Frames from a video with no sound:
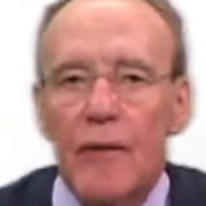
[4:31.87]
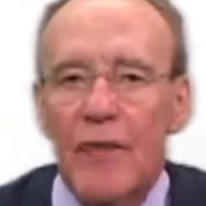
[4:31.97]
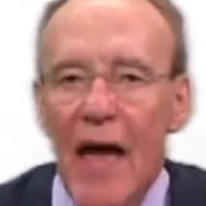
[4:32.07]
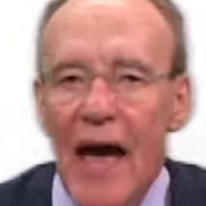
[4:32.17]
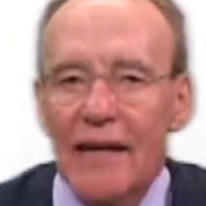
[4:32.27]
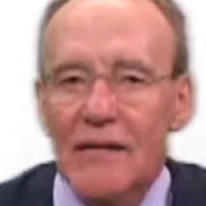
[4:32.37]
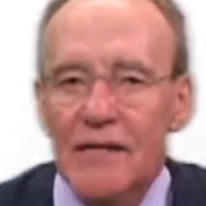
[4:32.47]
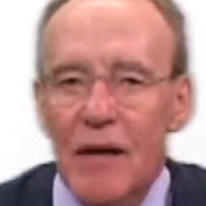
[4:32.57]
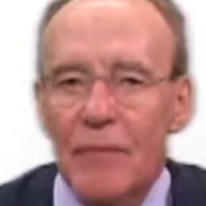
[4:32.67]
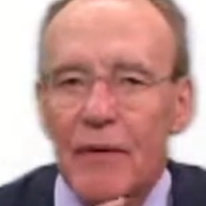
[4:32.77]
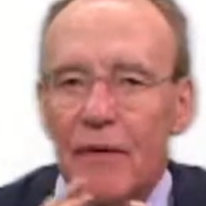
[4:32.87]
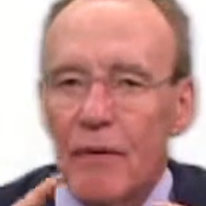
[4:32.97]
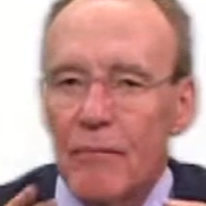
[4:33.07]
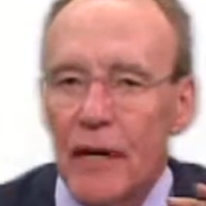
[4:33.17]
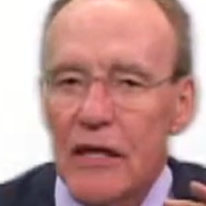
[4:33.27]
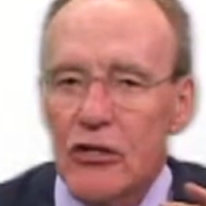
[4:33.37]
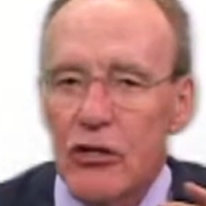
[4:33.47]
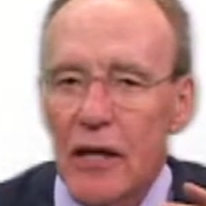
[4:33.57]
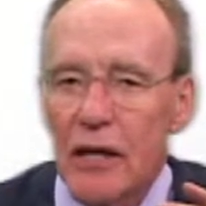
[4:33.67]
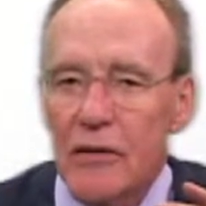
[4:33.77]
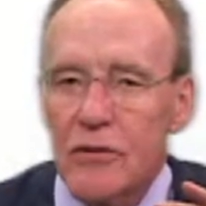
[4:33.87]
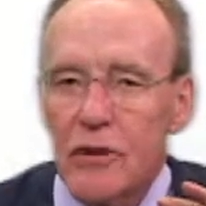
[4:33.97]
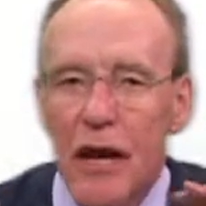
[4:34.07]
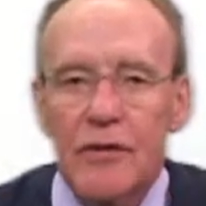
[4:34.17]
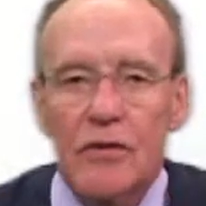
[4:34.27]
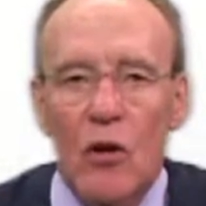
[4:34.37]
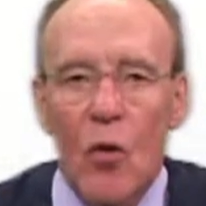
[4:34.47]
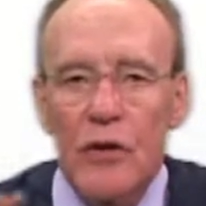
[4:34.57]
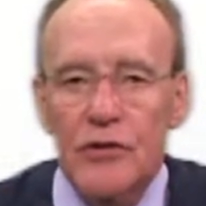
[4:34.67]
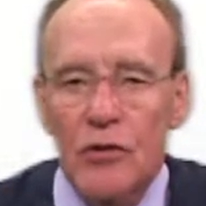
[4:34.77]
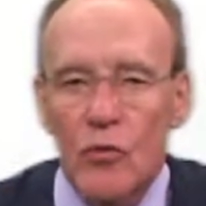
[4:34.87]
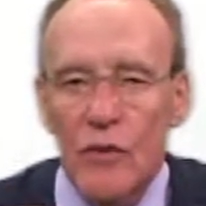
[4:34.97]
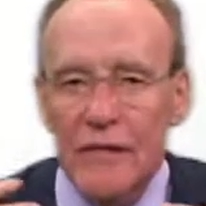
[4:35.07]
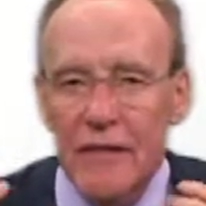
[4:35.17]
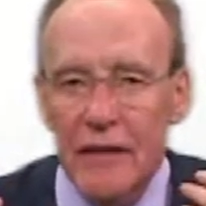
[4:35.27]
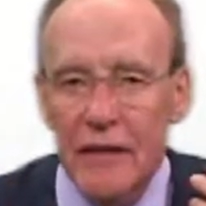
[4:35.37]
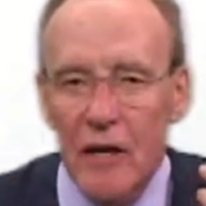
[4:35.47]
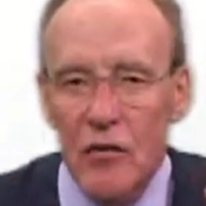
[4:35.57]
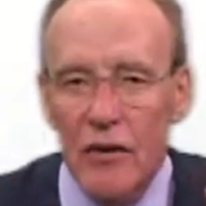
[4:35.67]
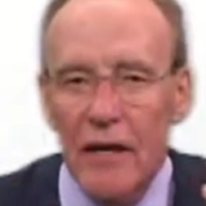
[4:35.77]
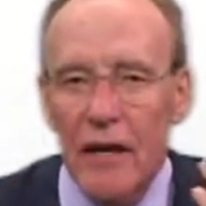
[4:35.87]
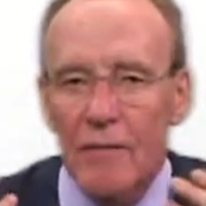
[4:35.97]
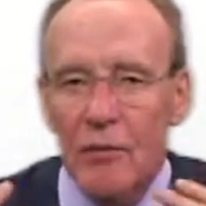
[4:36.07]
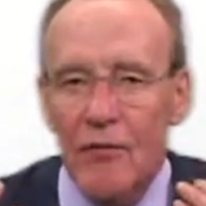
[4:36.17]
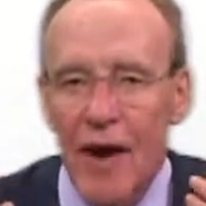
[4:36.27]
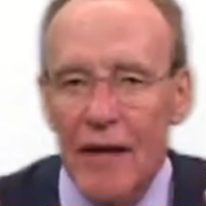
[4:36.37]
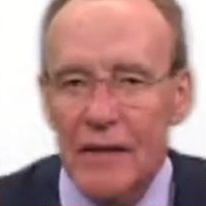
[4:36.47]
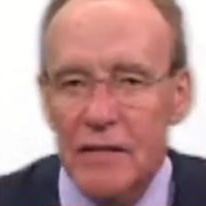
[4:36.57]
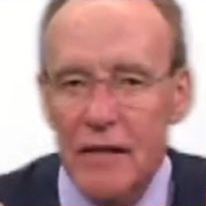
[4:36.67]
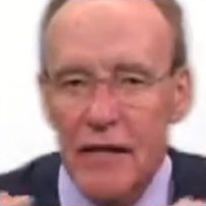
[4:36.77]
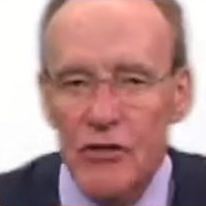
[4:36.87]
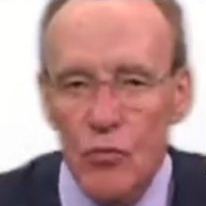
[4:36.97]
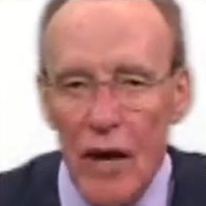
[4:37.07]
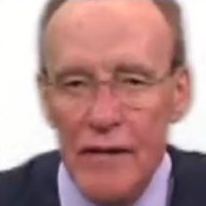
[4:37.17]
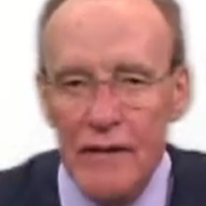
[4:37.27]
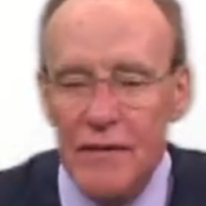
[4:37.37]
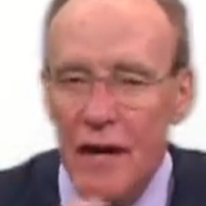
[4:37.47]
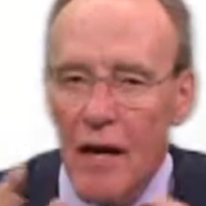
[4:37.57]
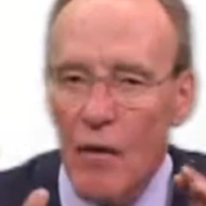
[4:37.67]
but that is something that may change as the courts increasingly are looking at providing states' rights.